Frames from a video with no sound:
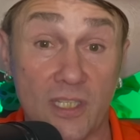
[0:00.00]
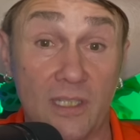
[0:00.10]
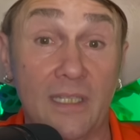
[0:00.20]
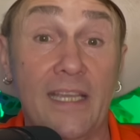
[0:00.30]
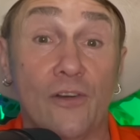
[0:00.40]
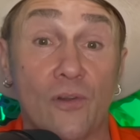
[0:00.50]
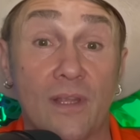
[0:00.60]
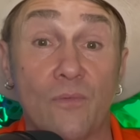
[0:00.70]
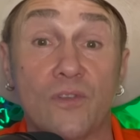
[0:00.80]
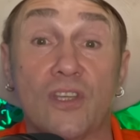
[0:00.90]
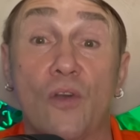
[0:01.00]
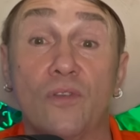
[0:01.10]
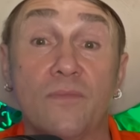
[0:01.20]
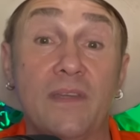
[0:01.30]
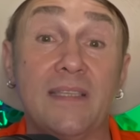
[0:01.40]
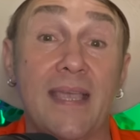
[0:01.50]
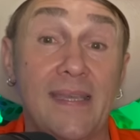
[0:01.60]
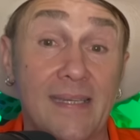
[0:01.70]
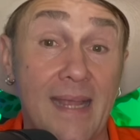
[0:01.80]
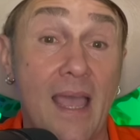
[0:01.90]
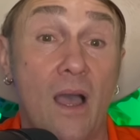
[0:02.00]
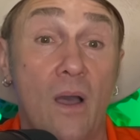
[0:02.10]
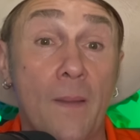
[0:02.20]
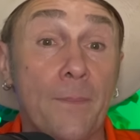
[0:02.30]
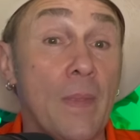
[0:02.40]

leader that was going to be taken out.